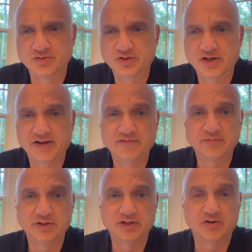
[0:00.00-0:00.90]
You can have
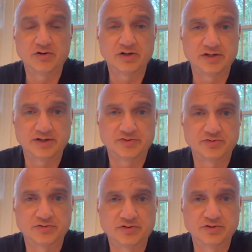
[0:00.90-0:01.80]
them in the
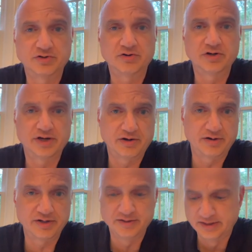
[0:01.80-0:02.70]
architecture concurrent area.